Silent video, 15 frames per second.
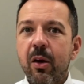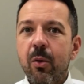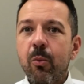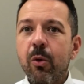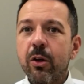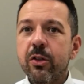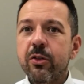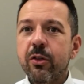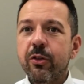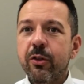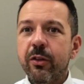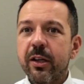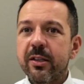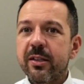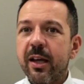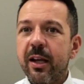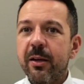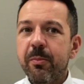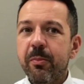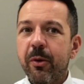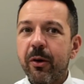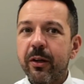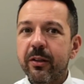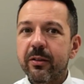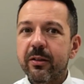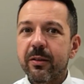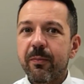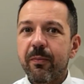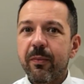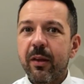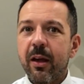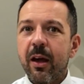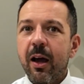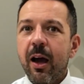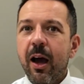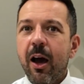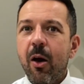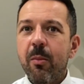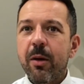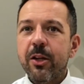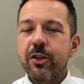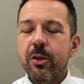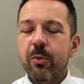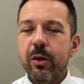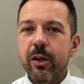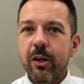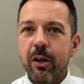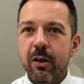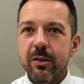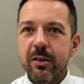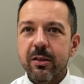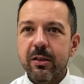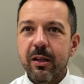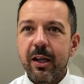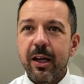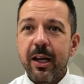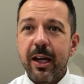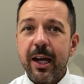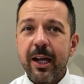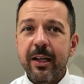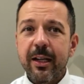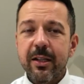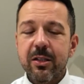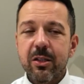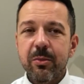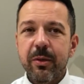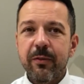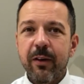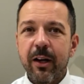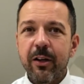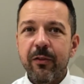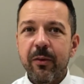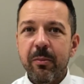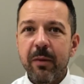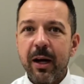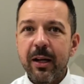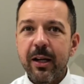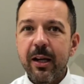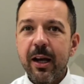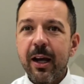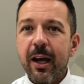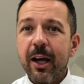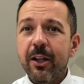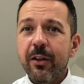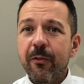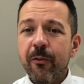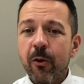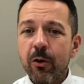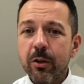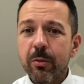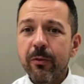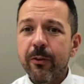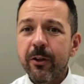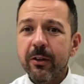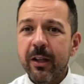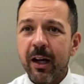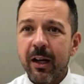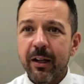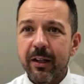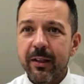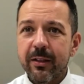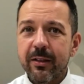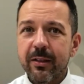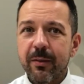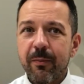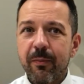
What is your unique selling point? How much it will cost? It needs to be value for money and affordable for your target.